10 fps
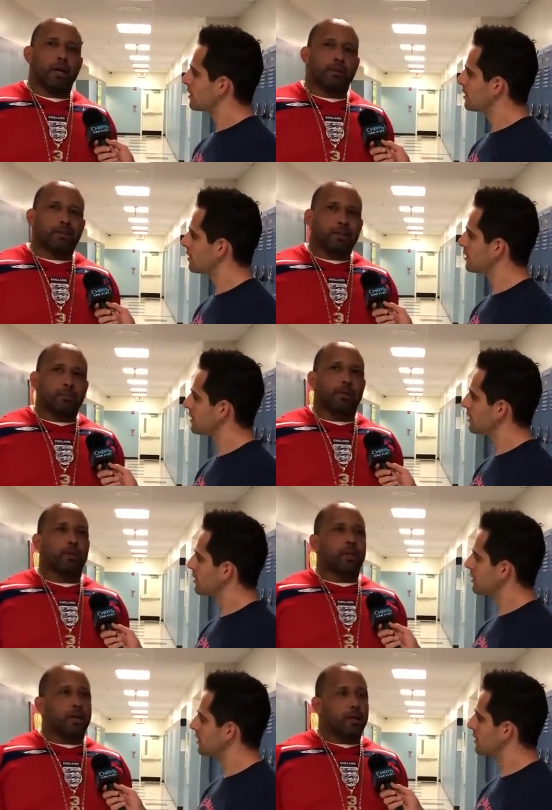
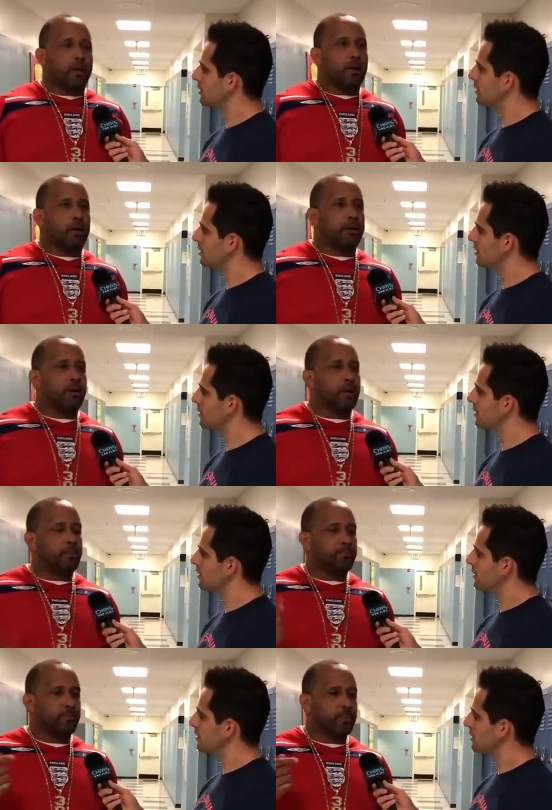Speaker 1: Something that,
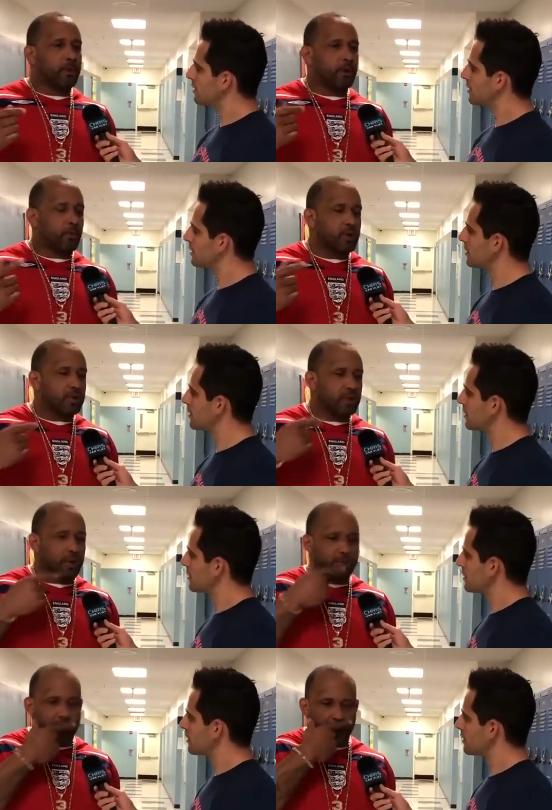you know, recently I
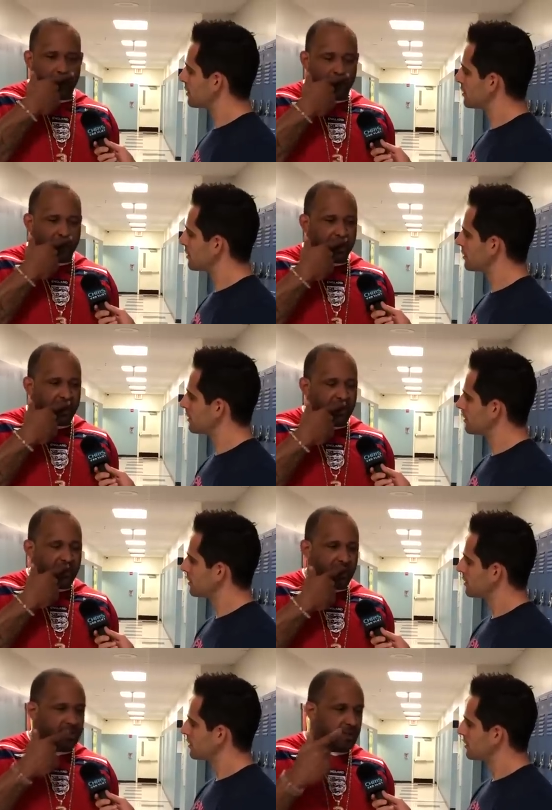was with another
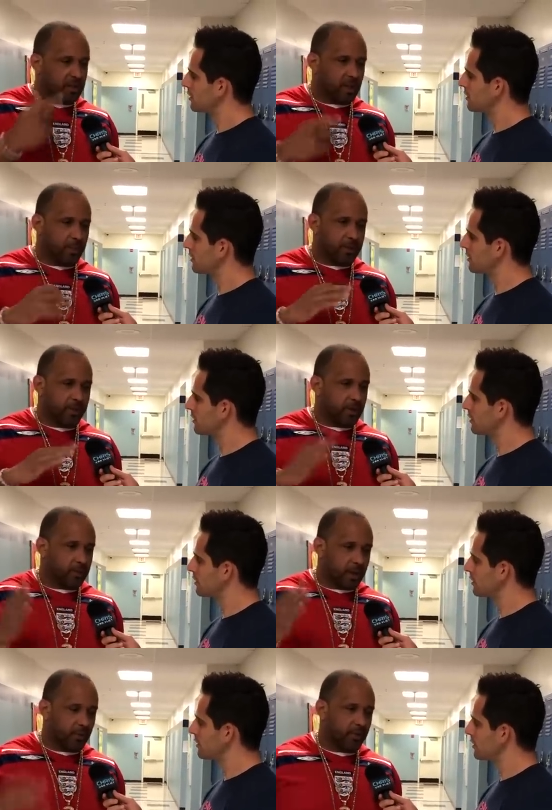wrestling company that I'm
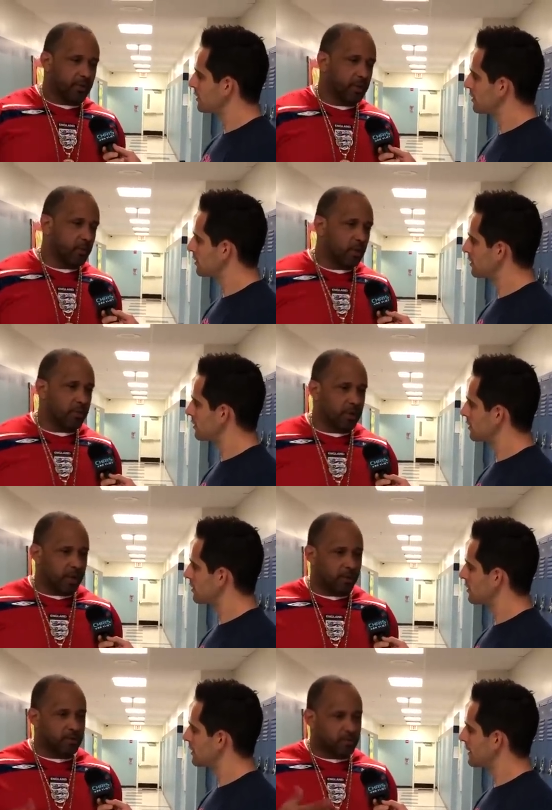not with anymore, but
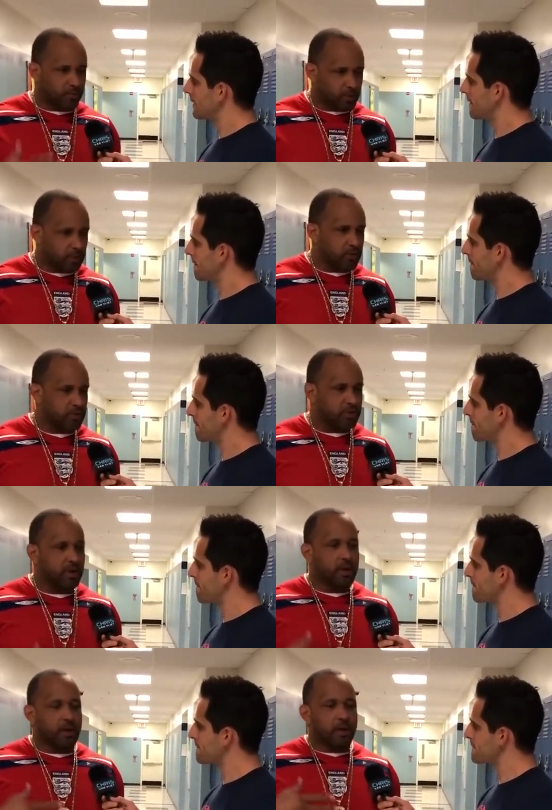I was used
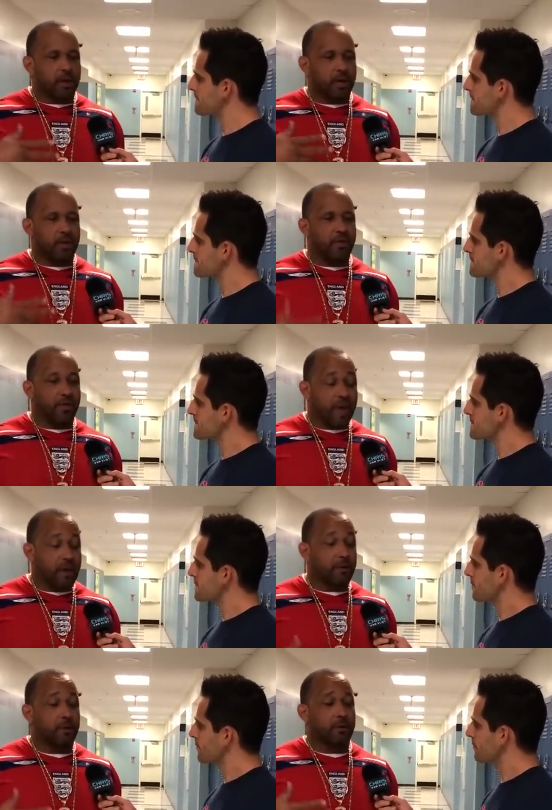in
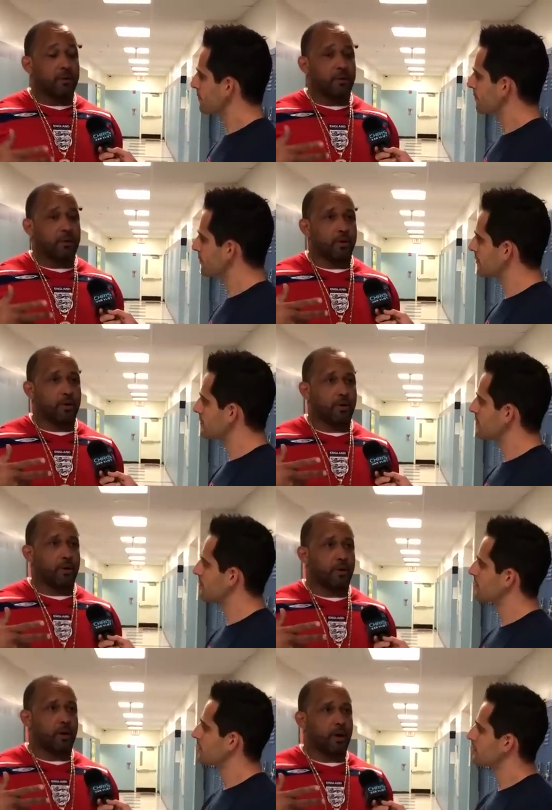that,
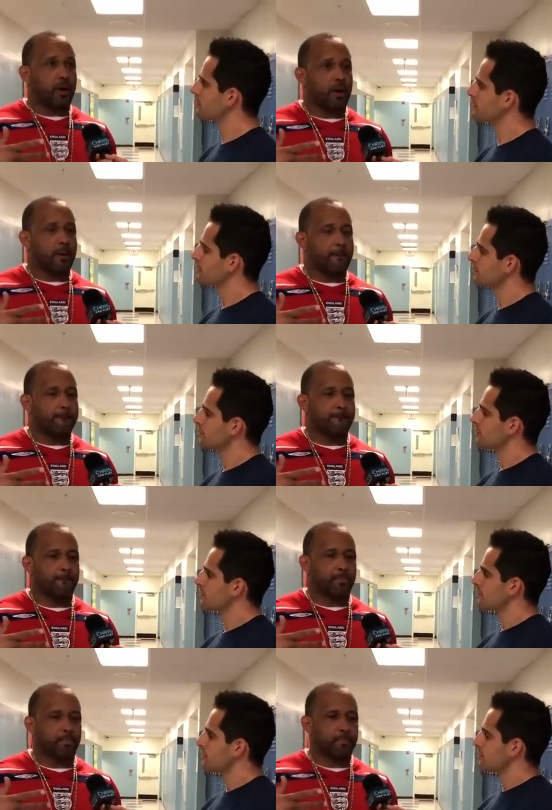
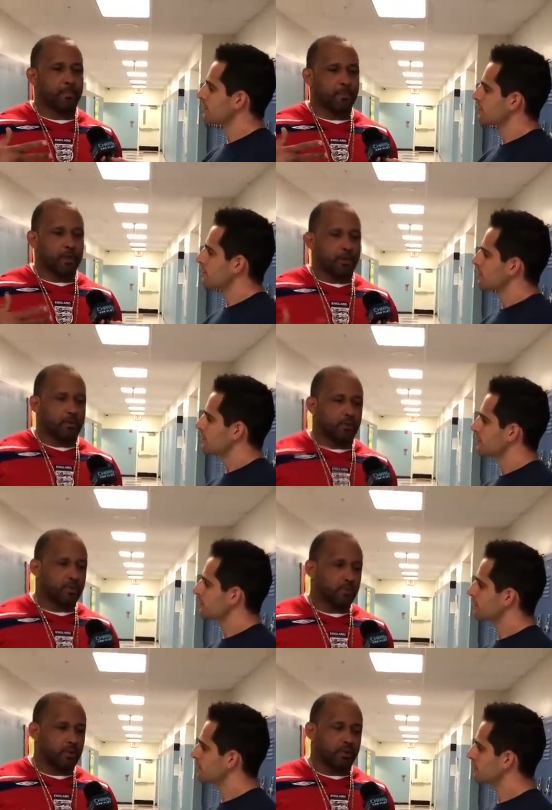
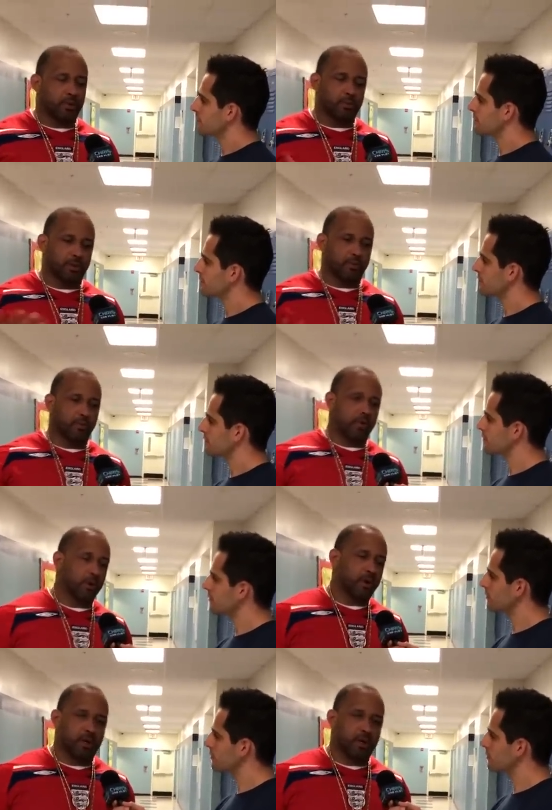what's the word I'm looking for?